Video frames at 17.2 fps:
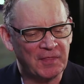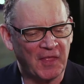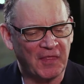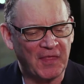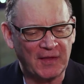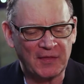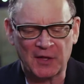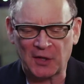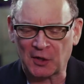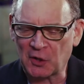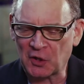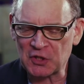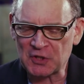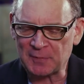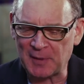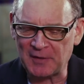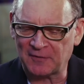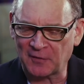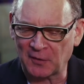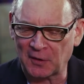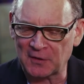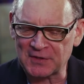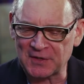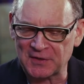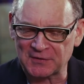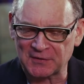The thing that occurs to me
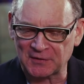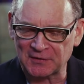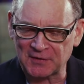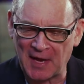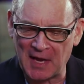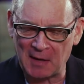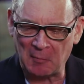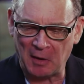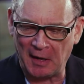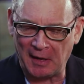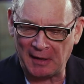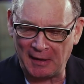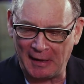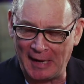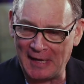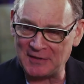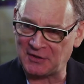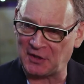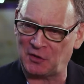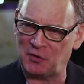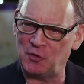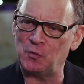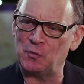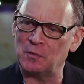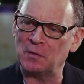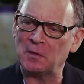first is the saying by Isaac
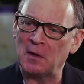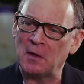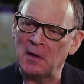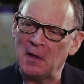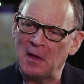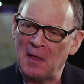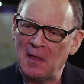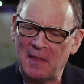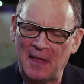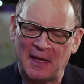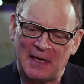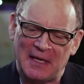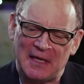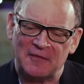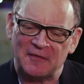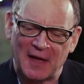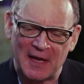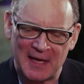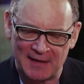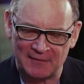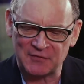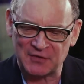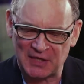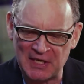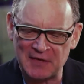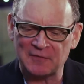Newton that if I
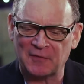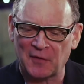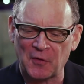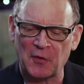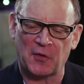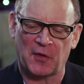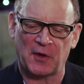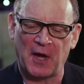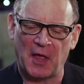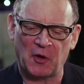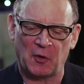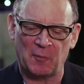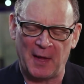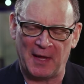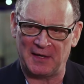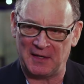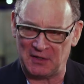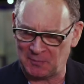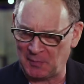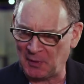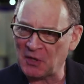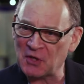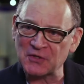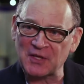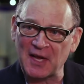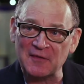have seen further than other men, it's
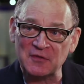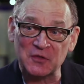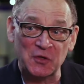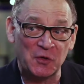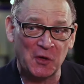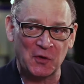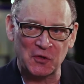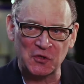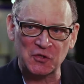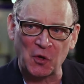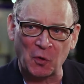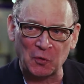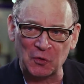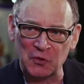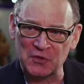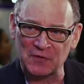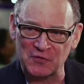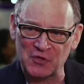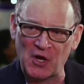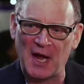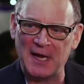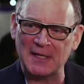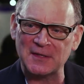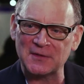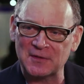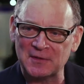because I've stood on the shoulders of
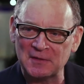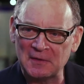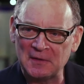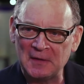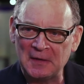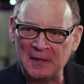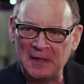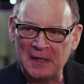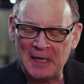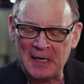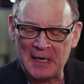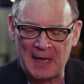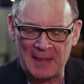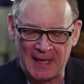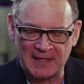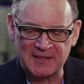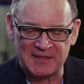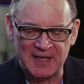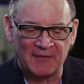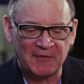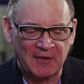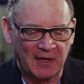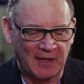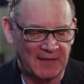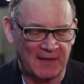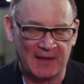giants. And that's
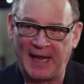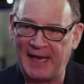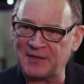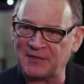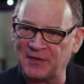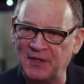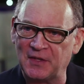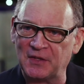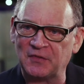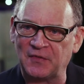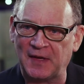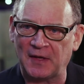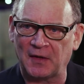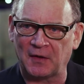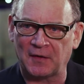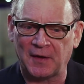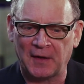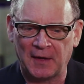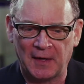definitely the case in this field.